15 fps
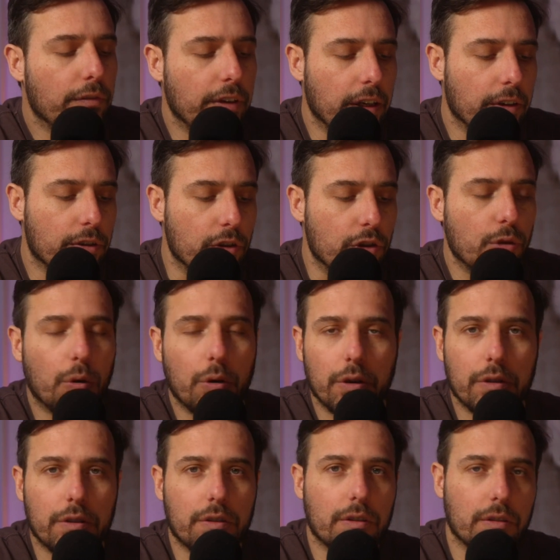Venus in
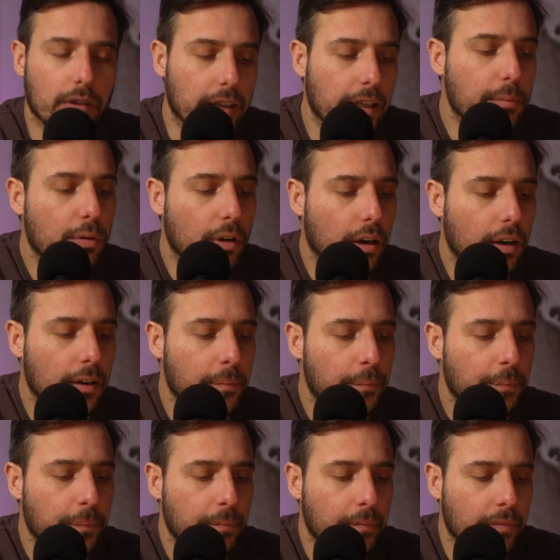Taurus, Libra,
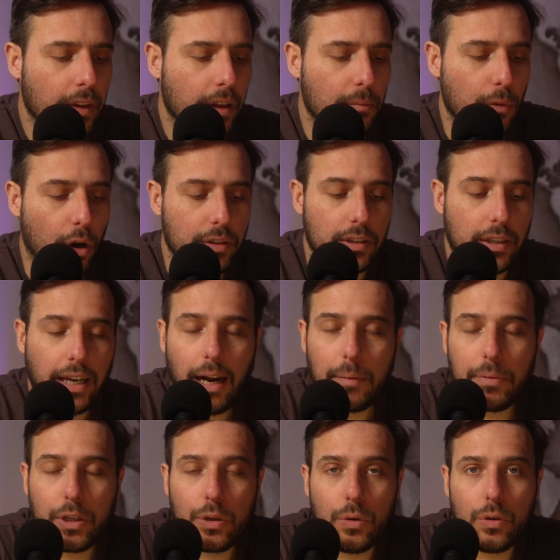Mars in
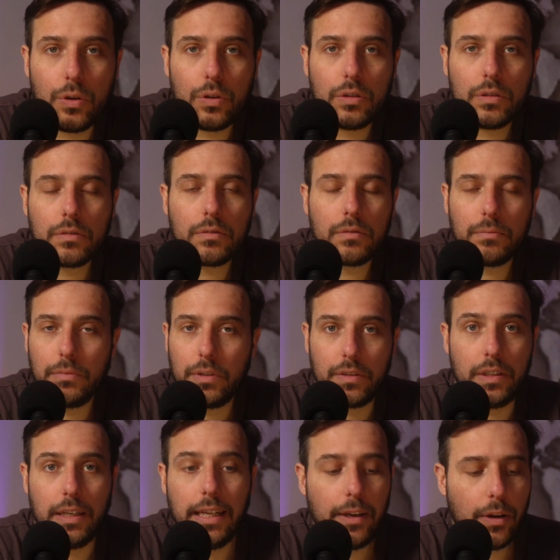Capricorn, Mars
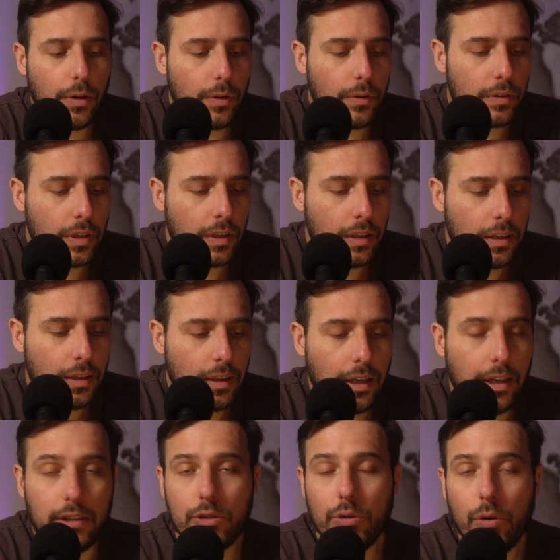in Leo,
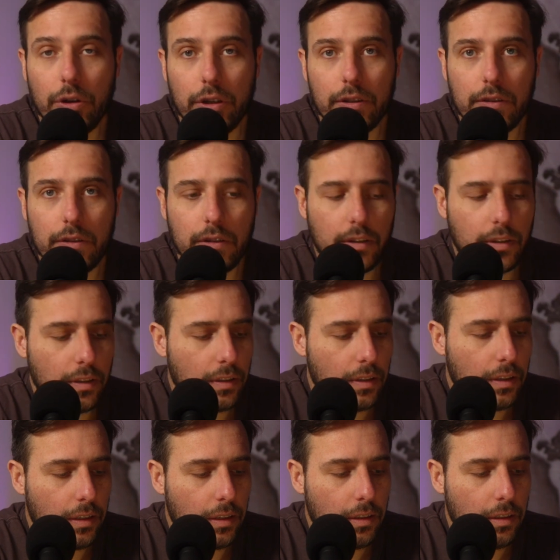and Taurus.
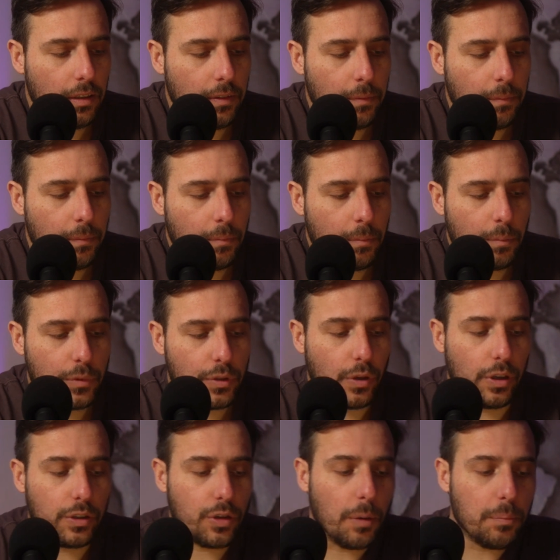So
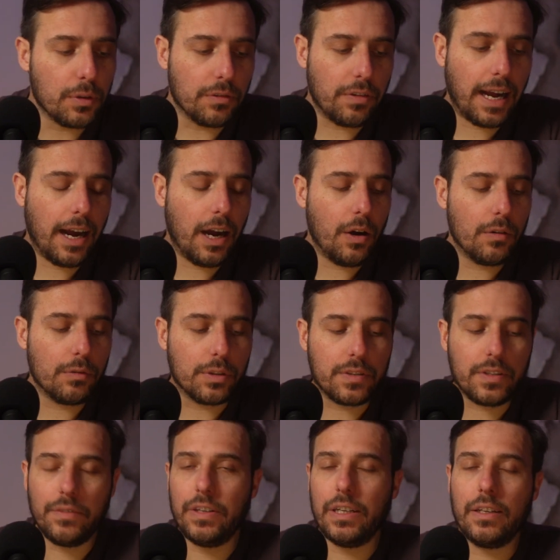an example of how
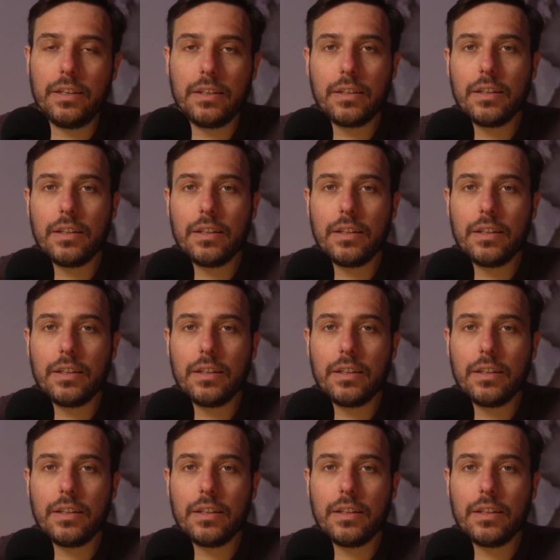receiving